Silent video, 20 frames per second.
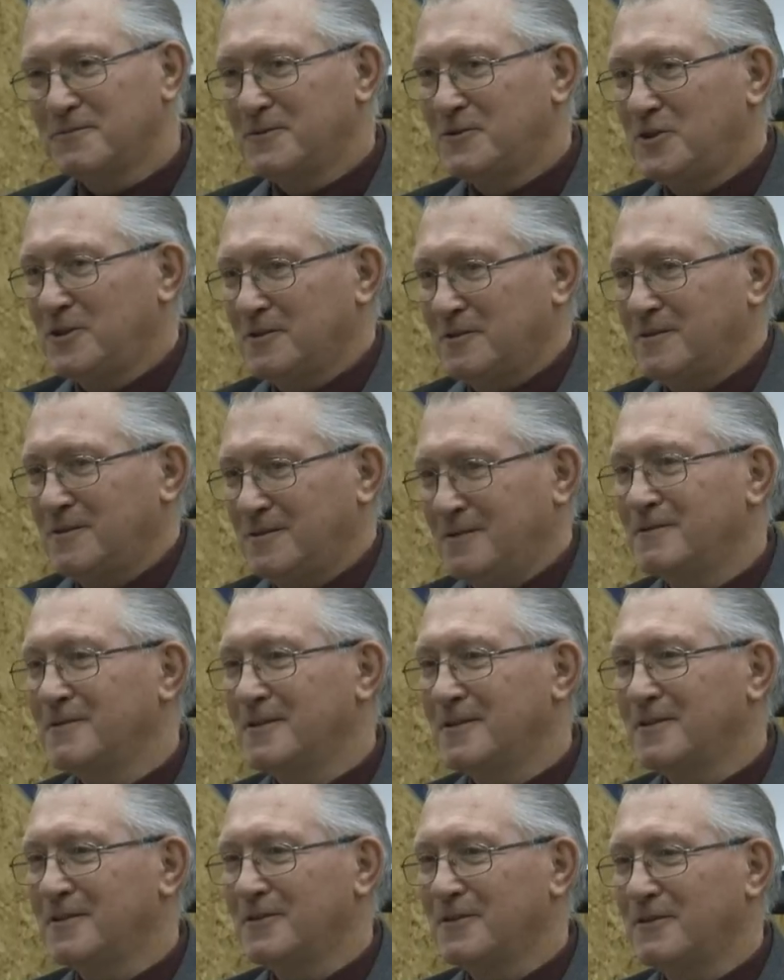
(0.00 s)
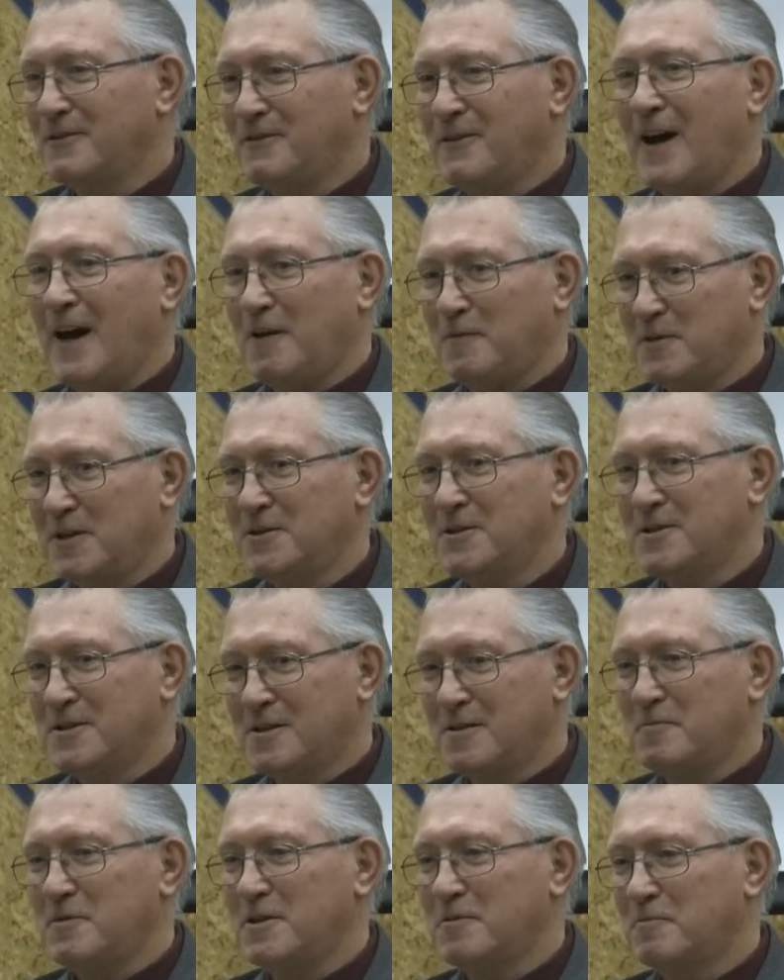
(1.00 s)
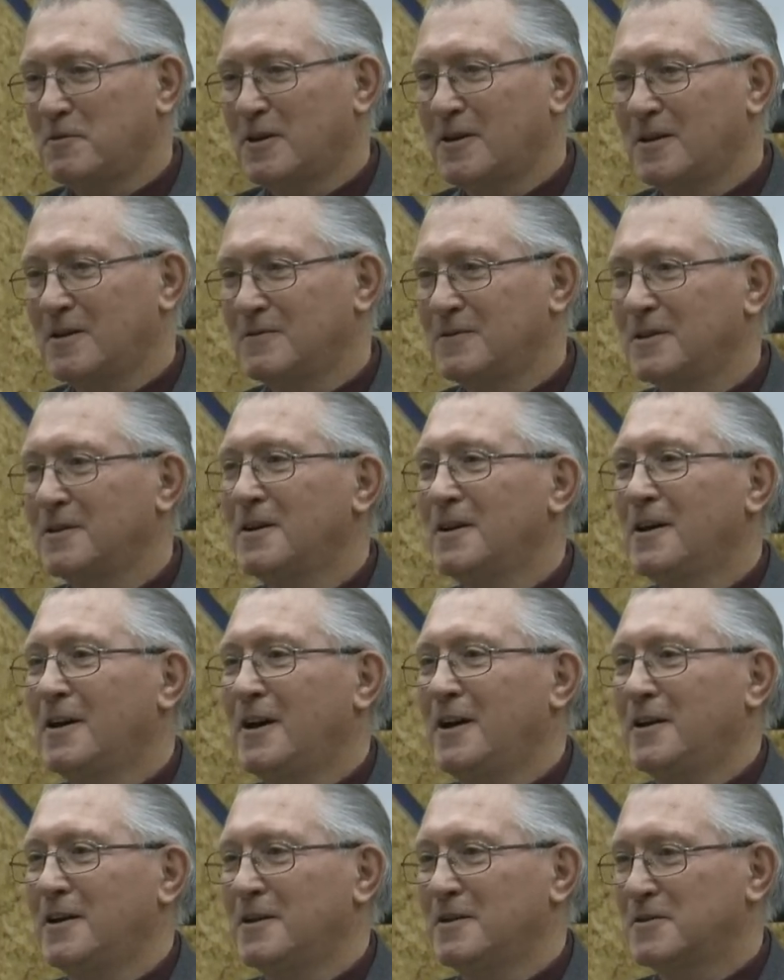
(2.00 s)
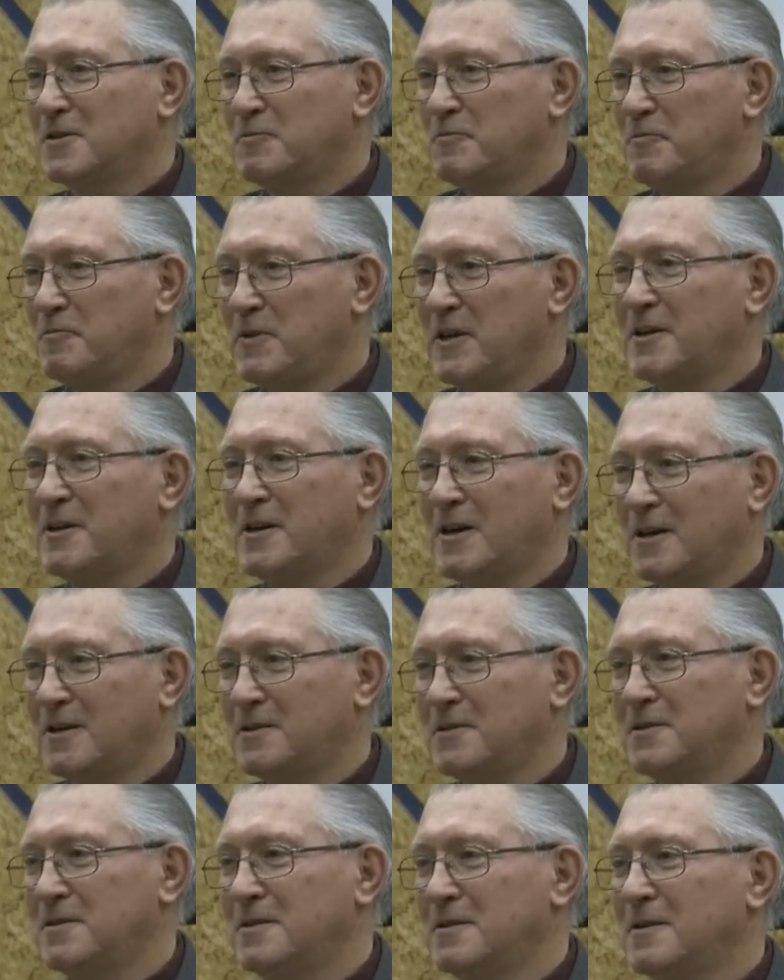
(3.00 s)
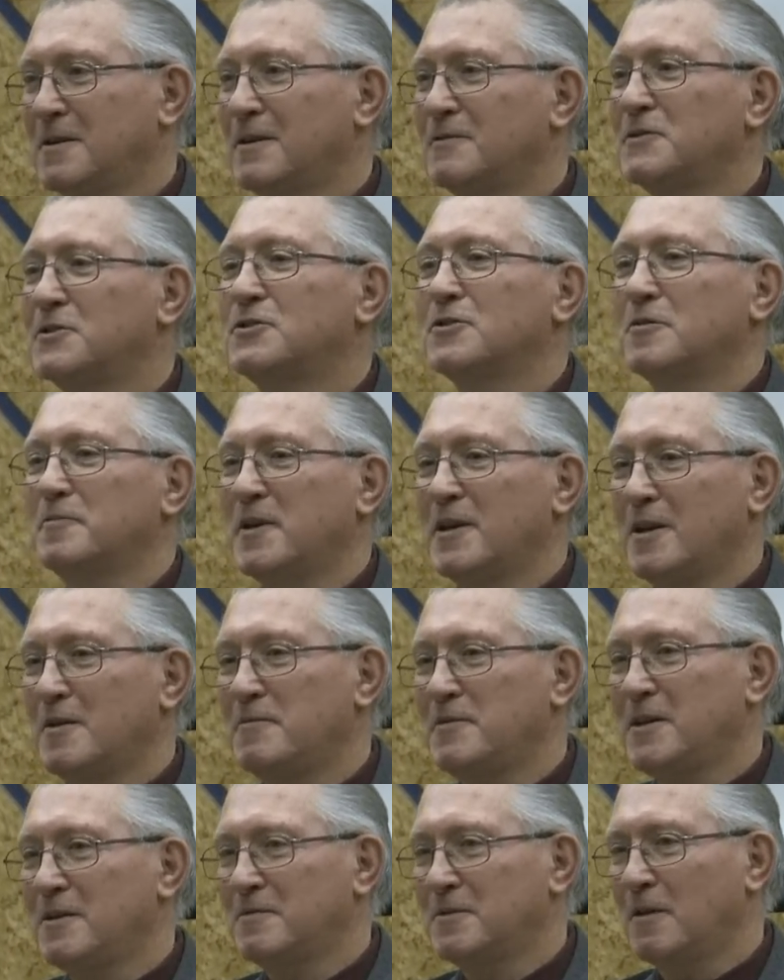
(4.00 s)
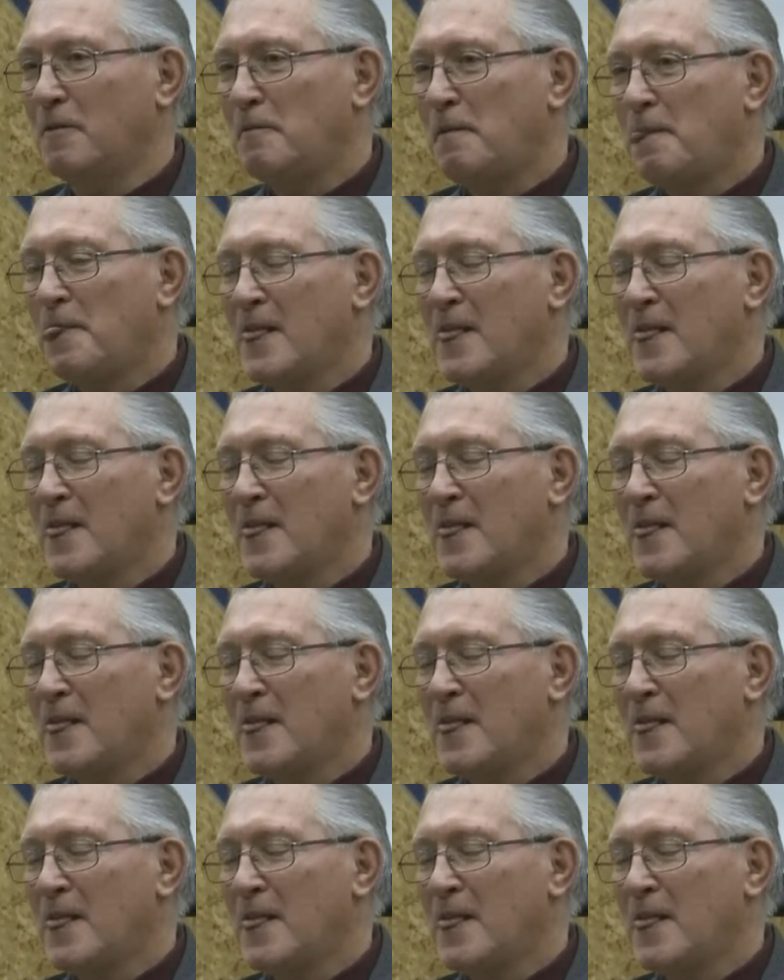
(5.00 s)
just fabulous to be a part of it, and it's because of so many people.